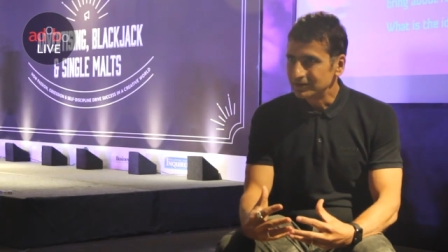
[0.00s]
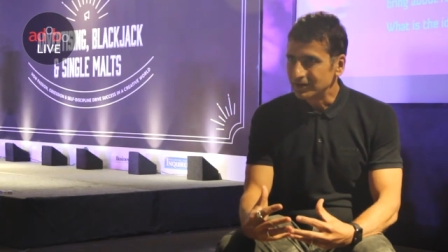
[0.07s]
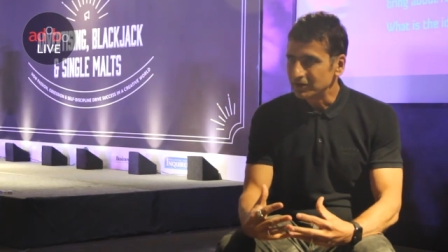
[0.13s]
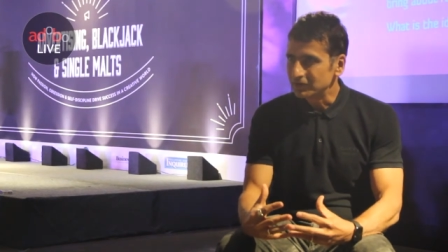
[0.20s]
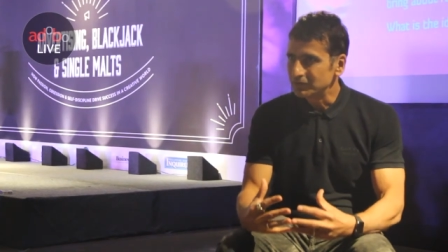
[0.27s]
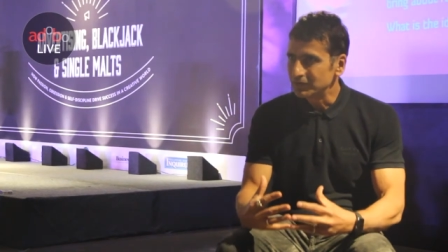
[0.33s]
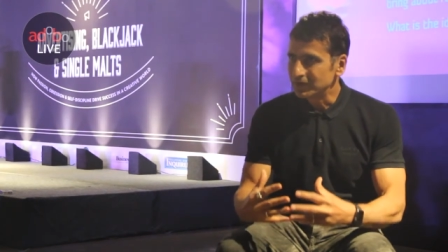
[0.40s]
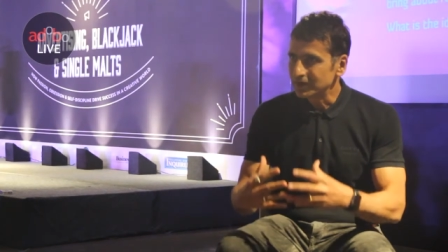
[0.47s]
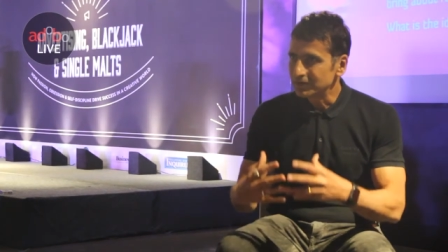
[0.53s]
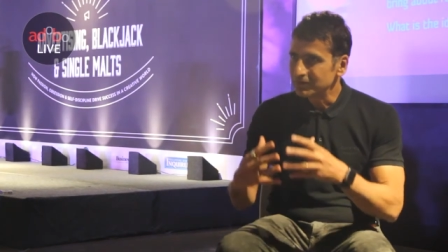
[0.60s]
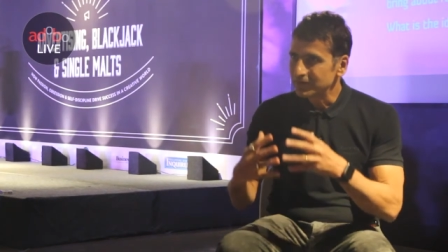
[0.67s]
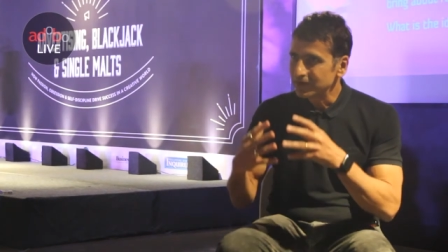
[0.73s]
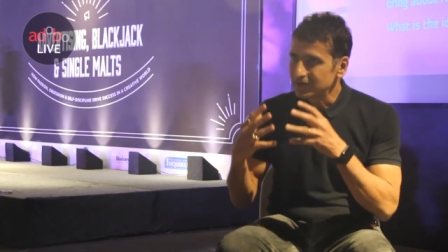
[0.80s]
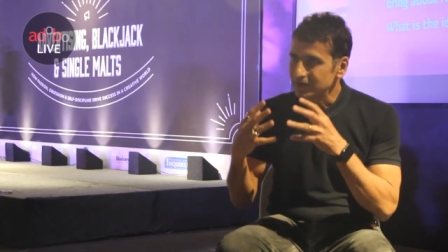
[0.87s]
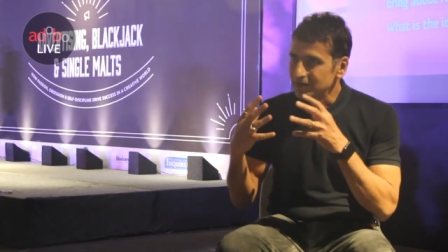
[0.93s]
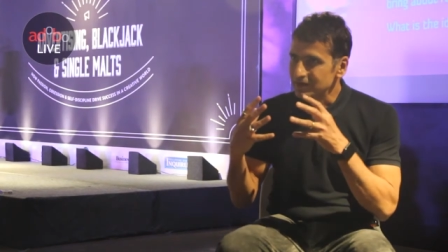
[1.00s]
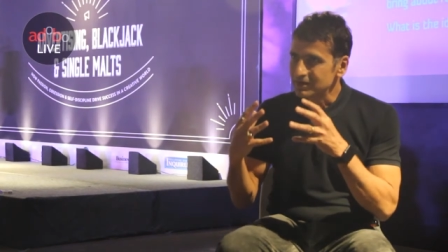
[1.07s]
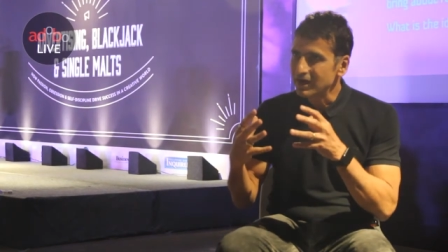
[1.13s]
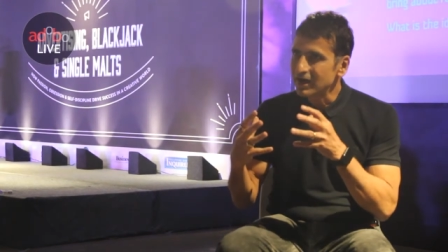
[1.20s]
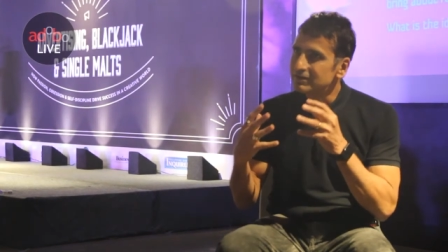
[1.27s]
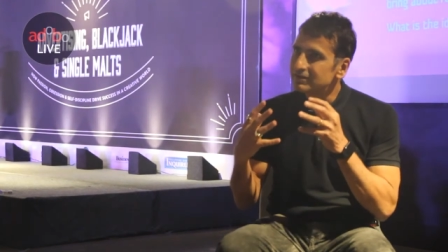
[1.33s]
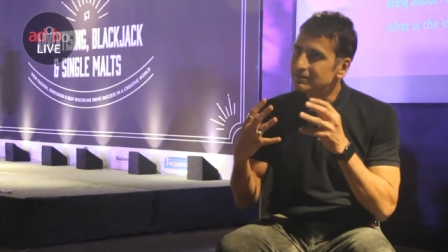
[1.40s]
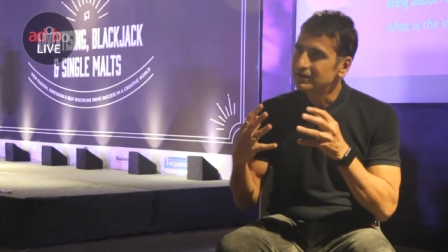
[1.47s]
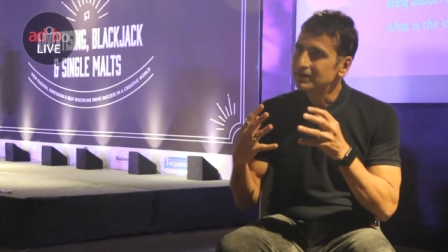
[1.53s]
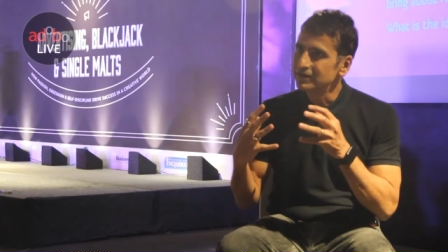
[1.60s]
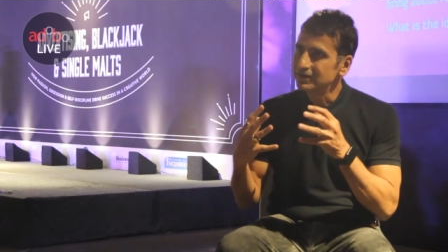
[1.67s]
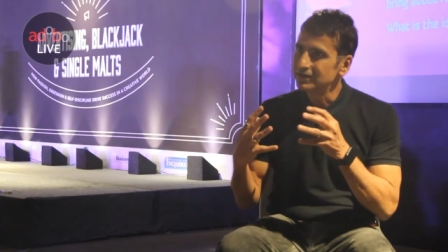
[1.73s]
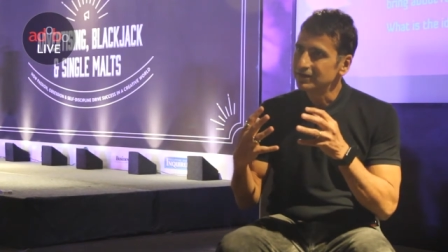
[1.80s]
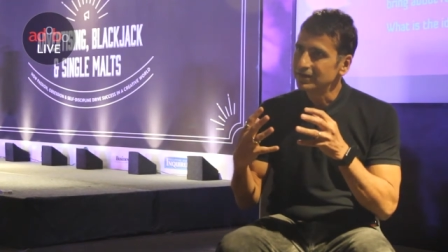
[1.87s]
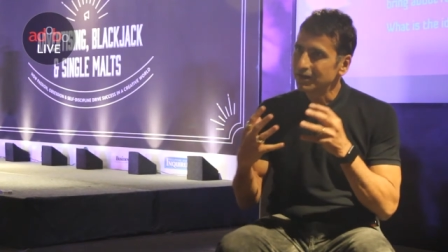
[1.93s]
that we can very
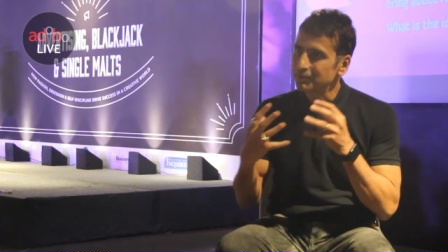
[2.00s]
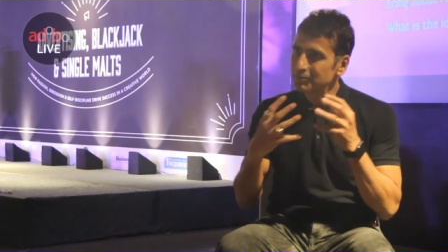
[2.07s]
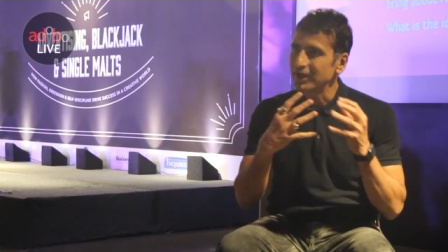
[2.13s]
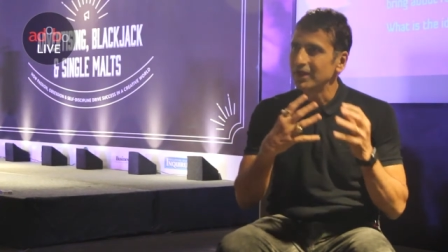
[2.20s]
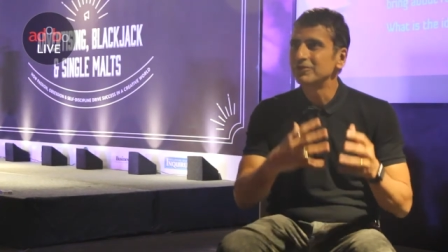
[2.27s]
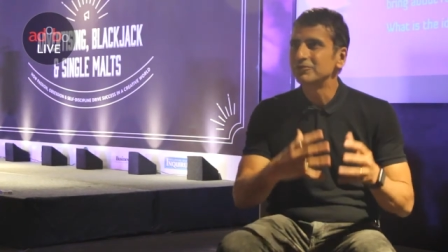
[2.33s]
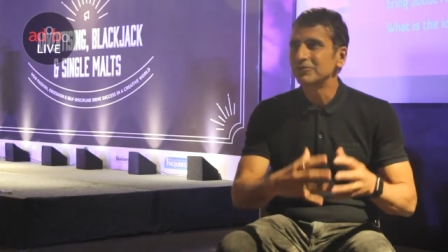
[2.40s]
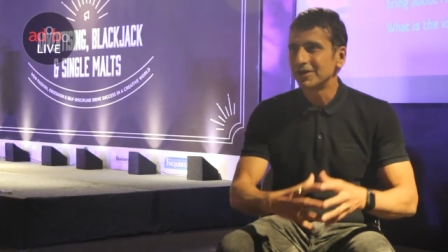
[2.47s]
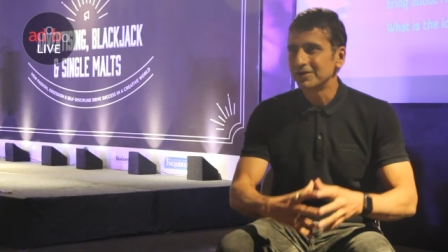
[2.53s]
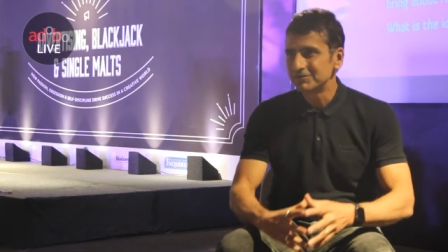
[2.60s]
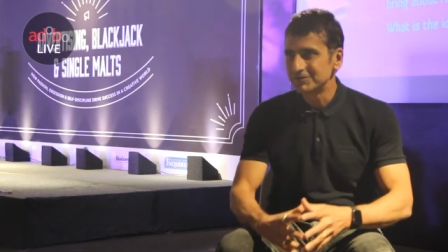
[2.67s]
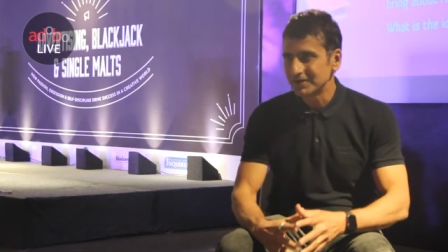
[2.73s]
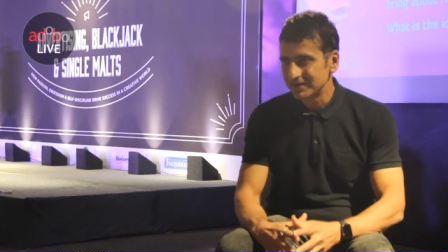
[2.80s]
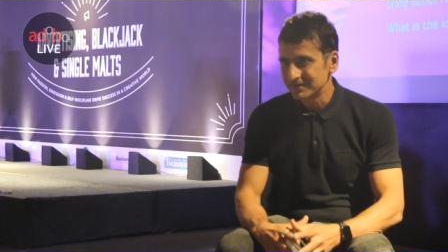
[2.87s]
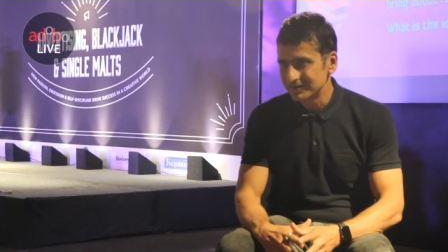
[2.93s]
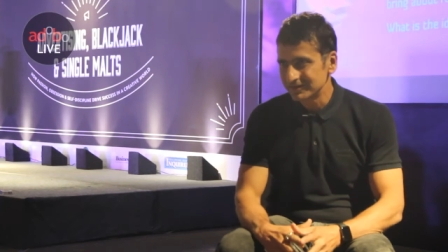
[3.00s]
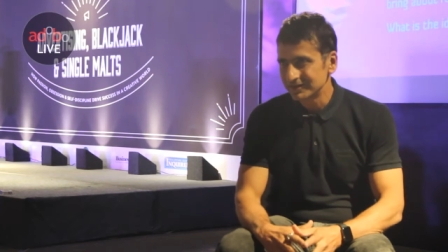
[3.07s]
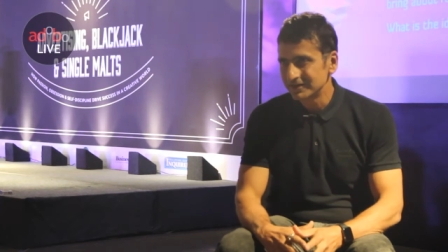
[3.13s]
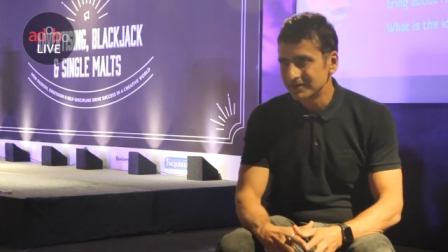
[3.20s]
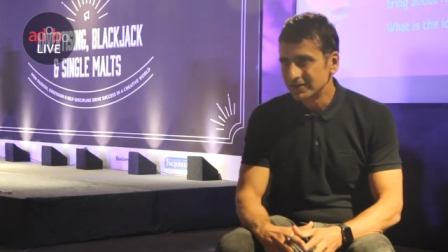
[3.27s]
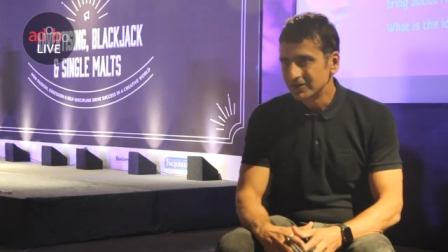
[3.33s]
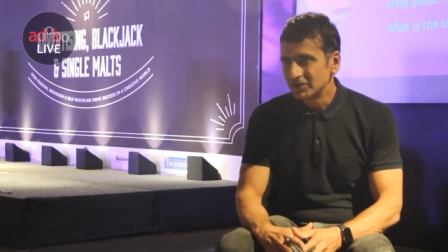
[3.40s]
nicely apply to advertising.